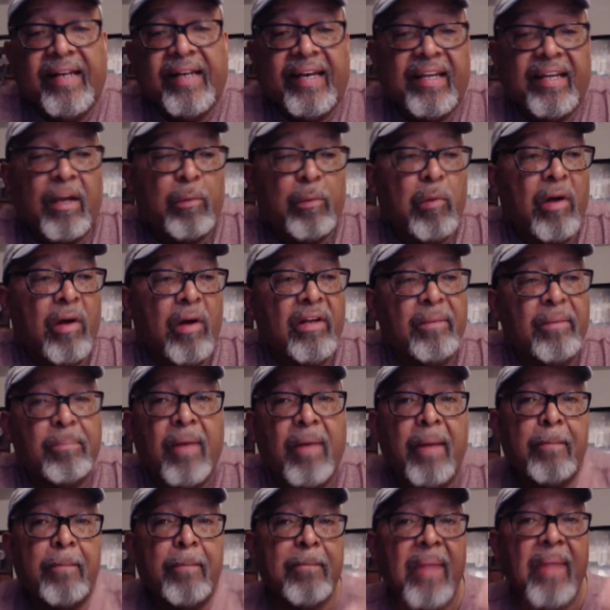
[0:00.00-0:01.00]
And I wanted
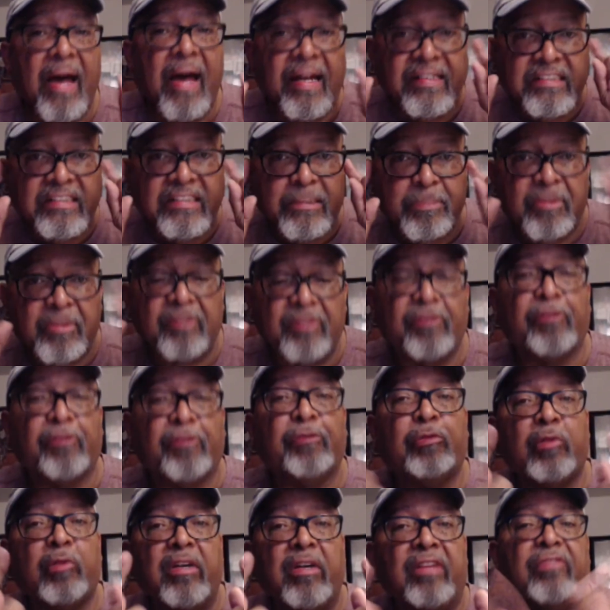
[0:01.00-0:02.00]
my mind to be
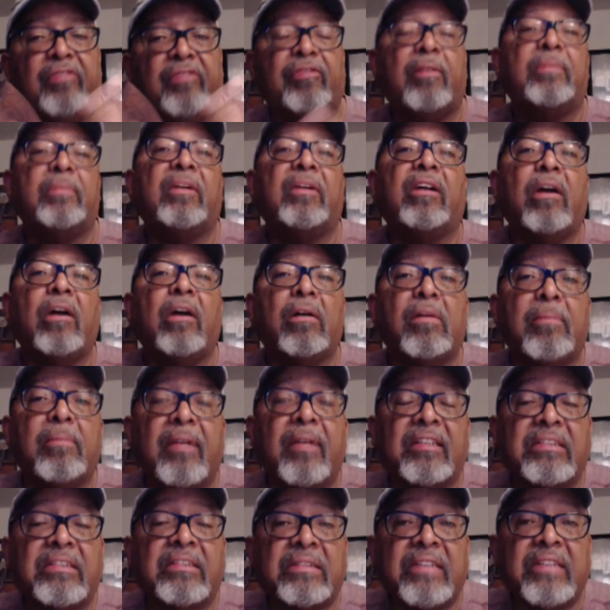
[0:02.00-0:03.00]
free from the color of
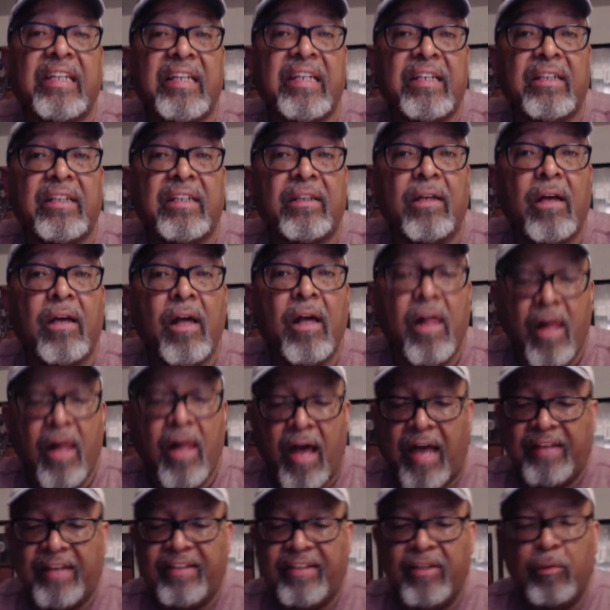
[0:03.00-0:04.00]
my skin.
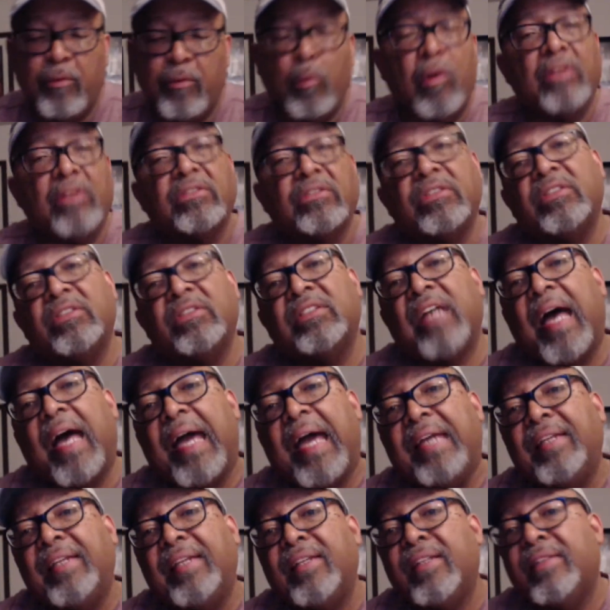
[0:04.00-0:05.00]
I didn't want
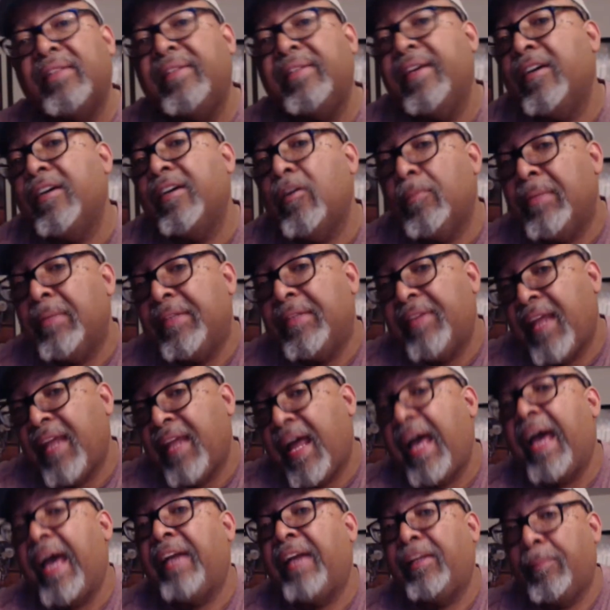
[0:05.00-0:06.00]
society to tell me that
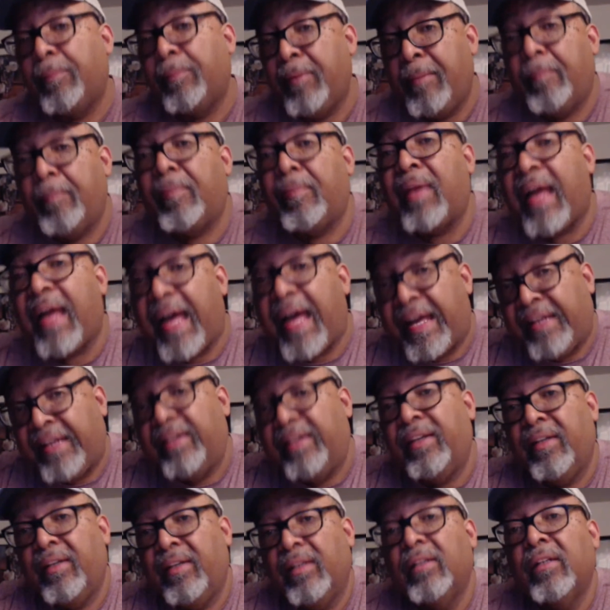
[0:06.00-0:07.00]
I had to be
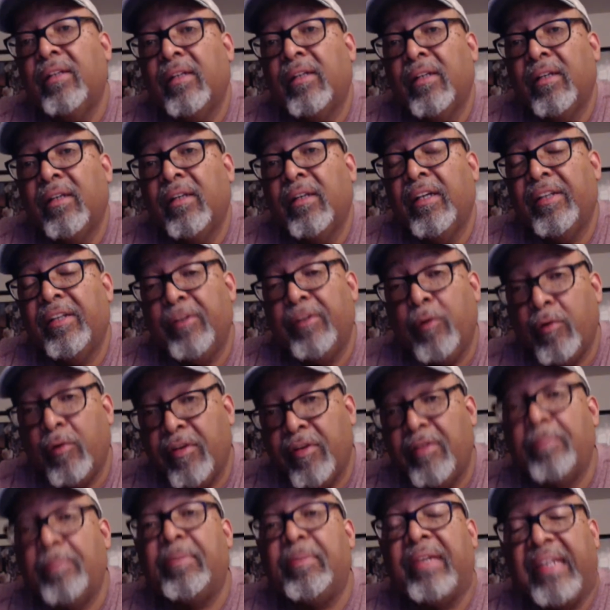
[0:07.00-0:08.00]
black in
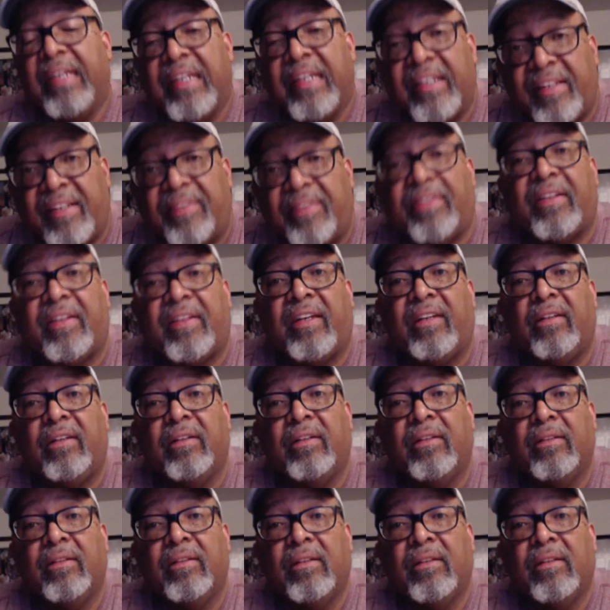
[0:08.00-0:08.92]
order to be anything.